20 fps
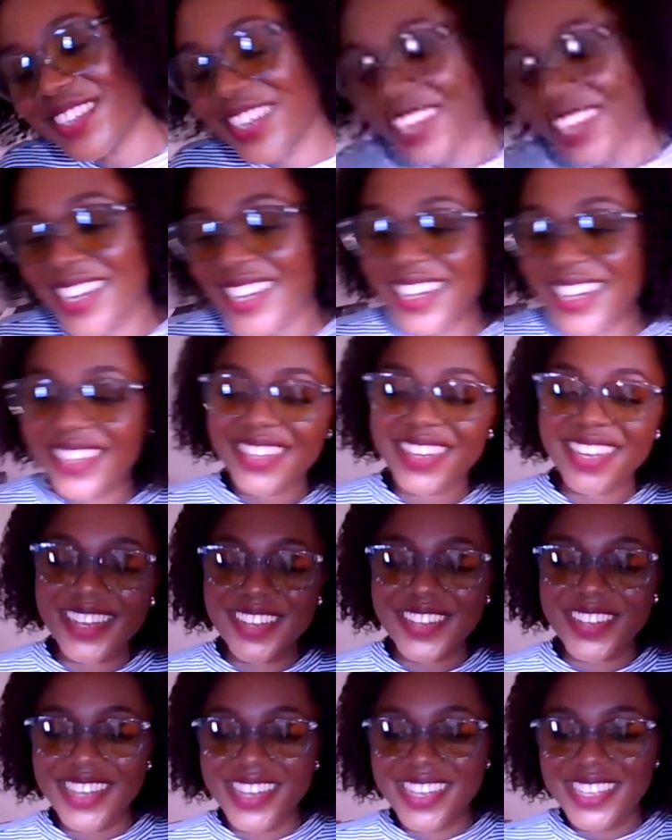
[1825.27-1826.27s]
No,
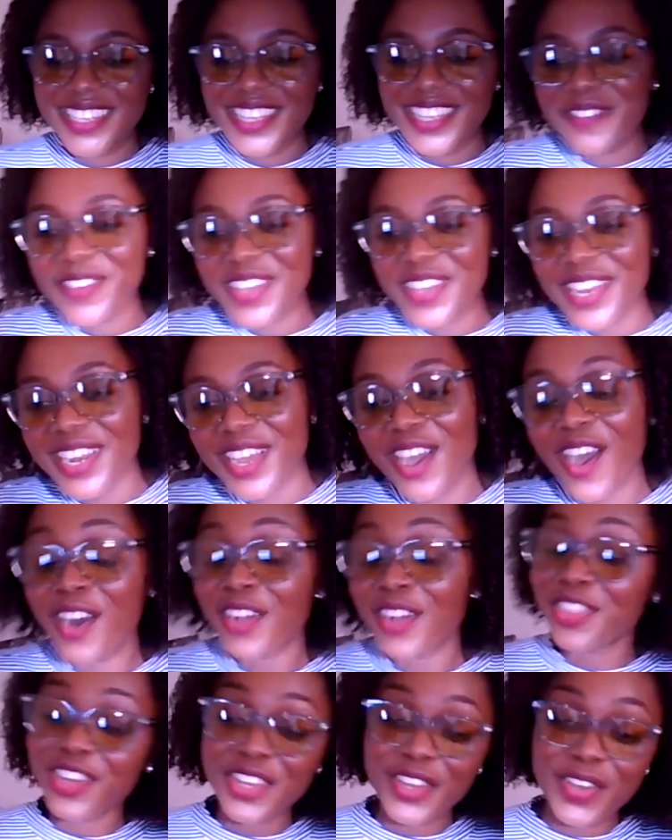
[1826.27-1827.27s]
because
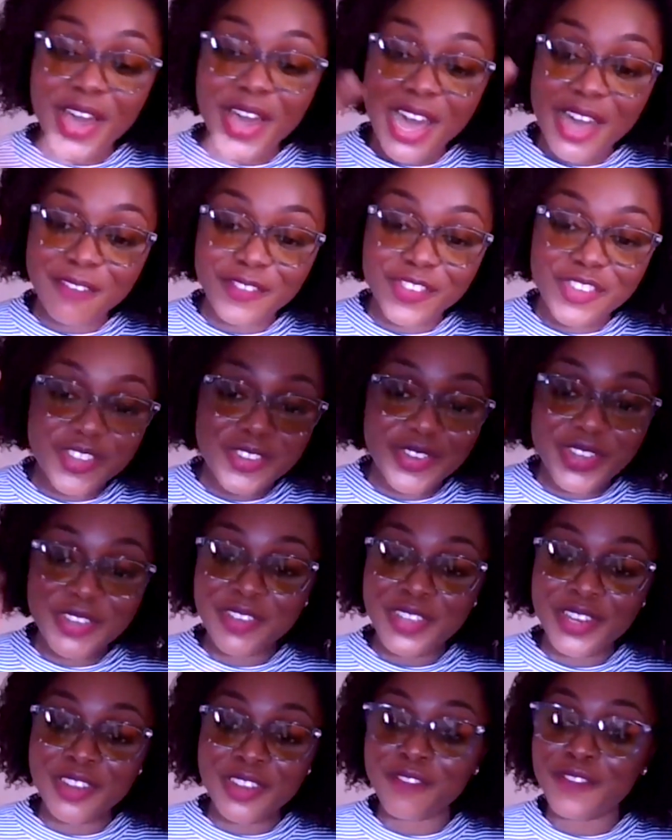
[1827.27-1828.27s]
although you have two,
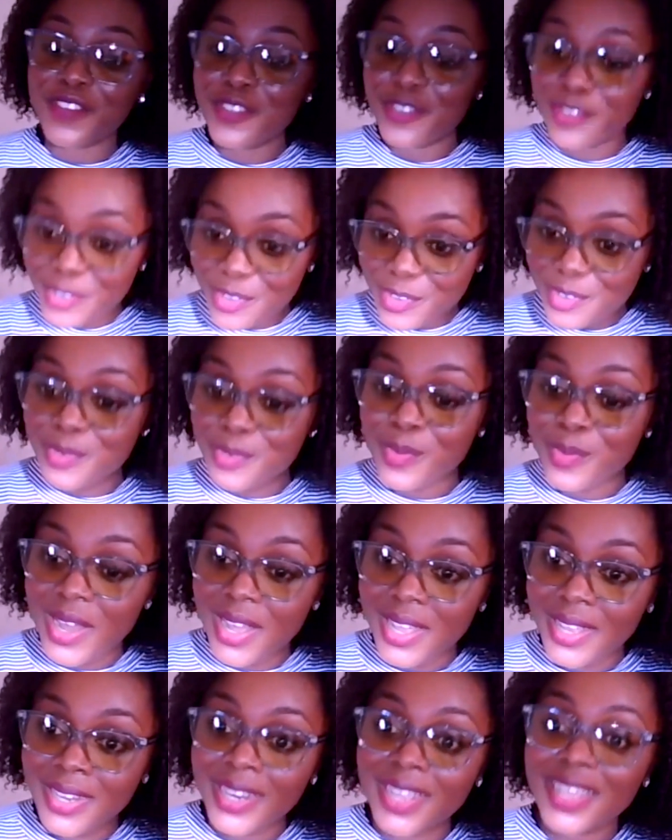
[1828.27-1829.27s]
even if you lose
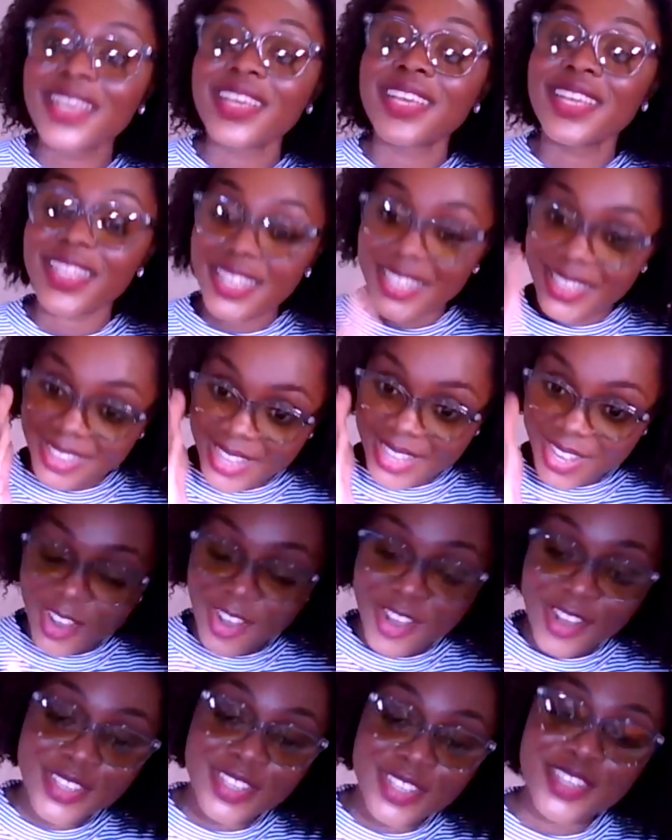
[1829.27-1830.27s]
one, the
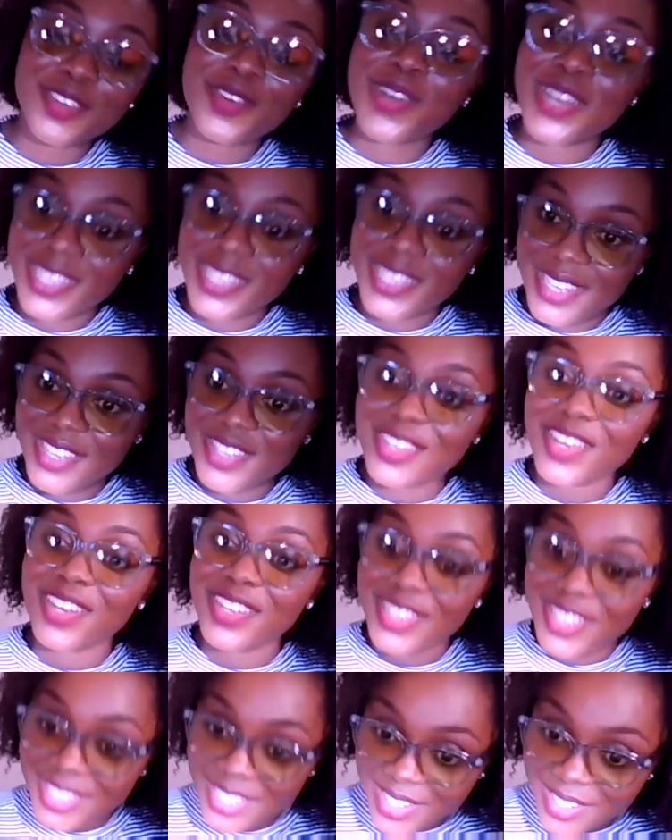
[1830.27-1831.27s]
consequences
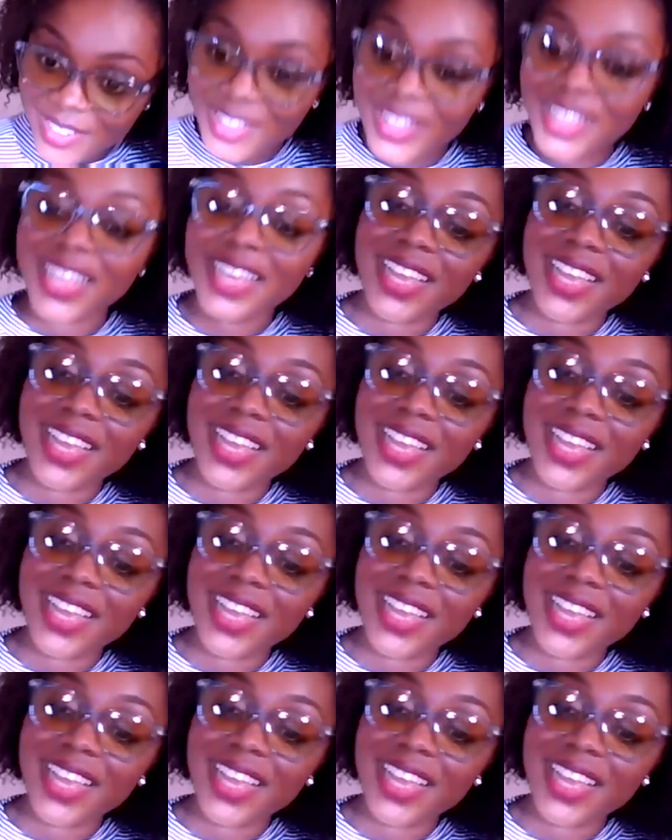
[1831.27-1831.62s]
are still.